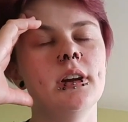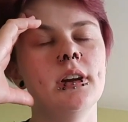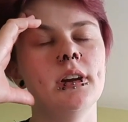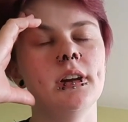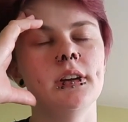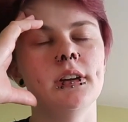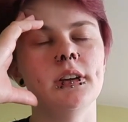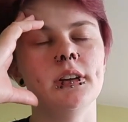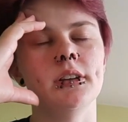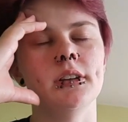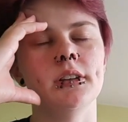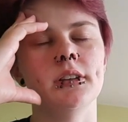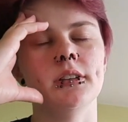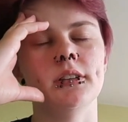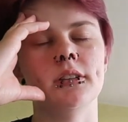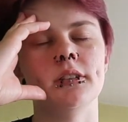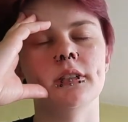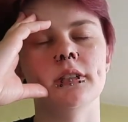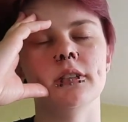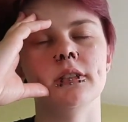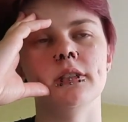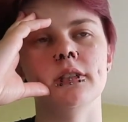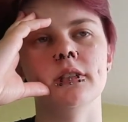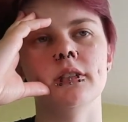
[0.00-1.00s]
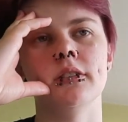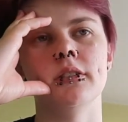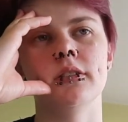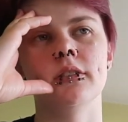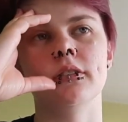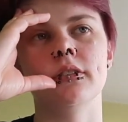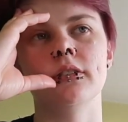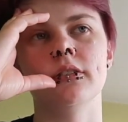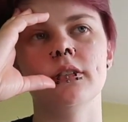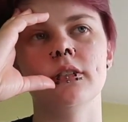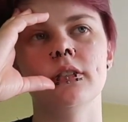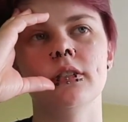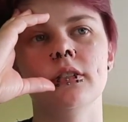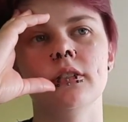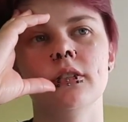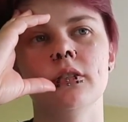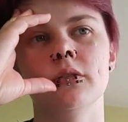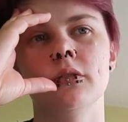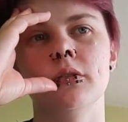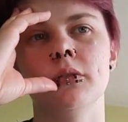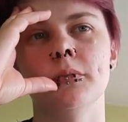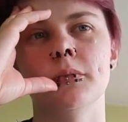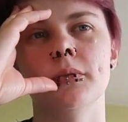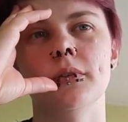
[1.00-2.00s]
and
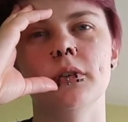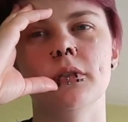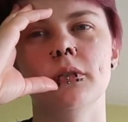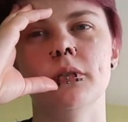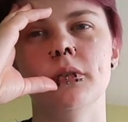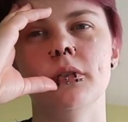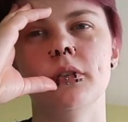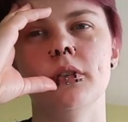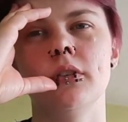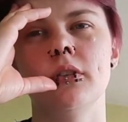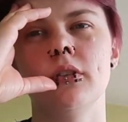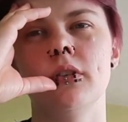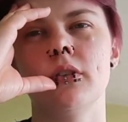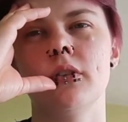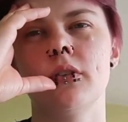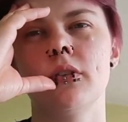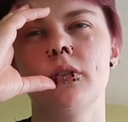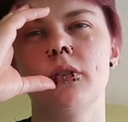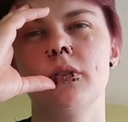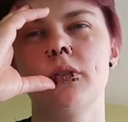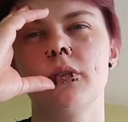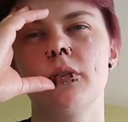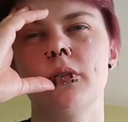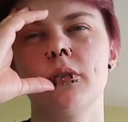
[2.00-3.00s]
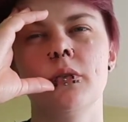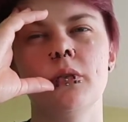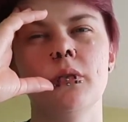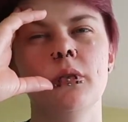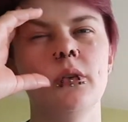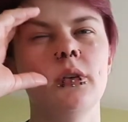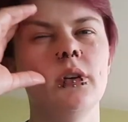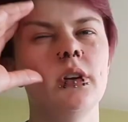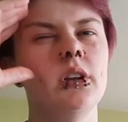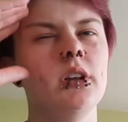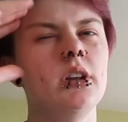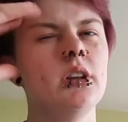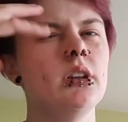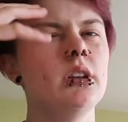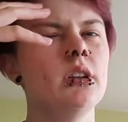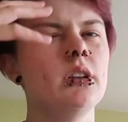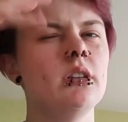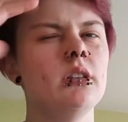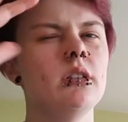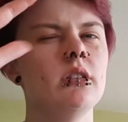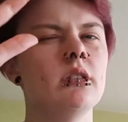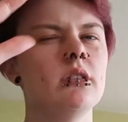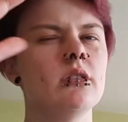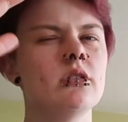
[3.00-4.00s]
took about
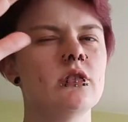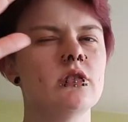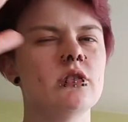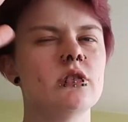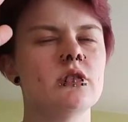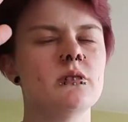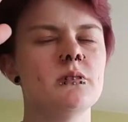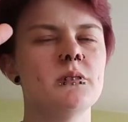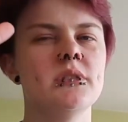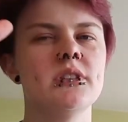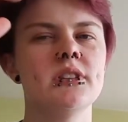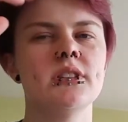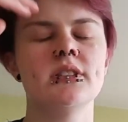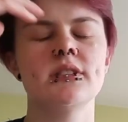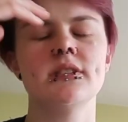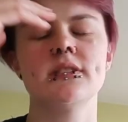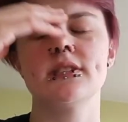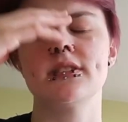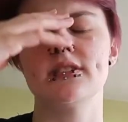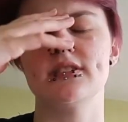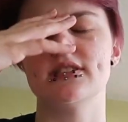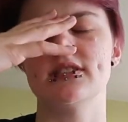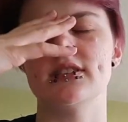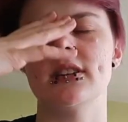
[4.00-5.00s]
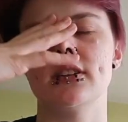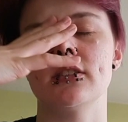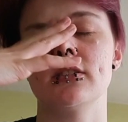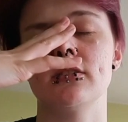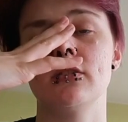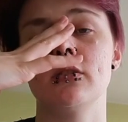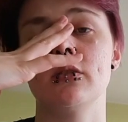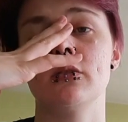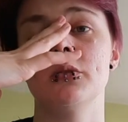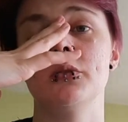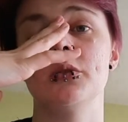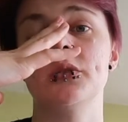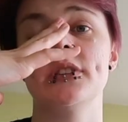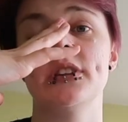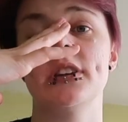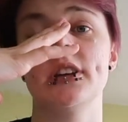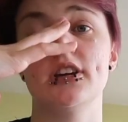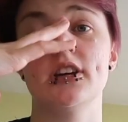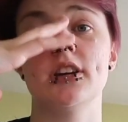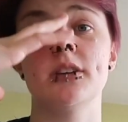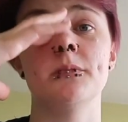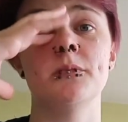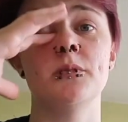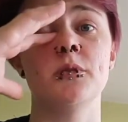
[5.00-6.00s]
30-ish minutes. He said it could
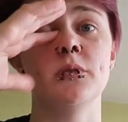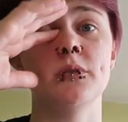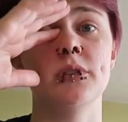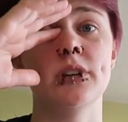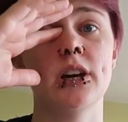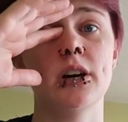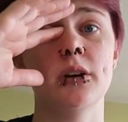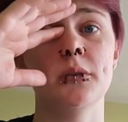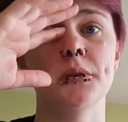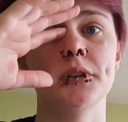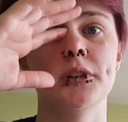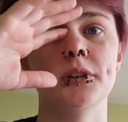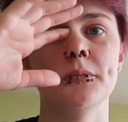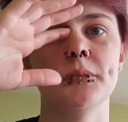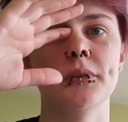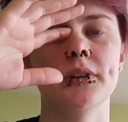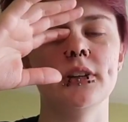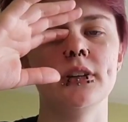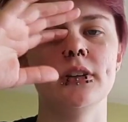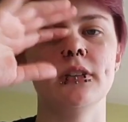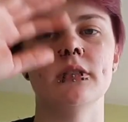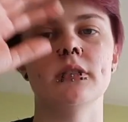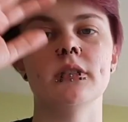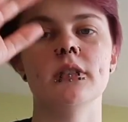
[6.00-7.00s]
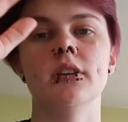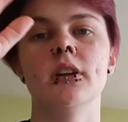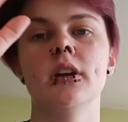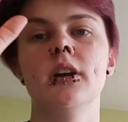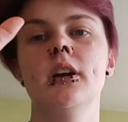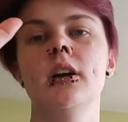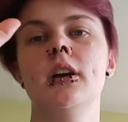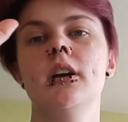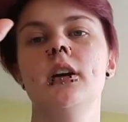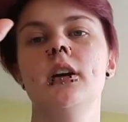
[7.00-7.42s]
take up to an hour depending on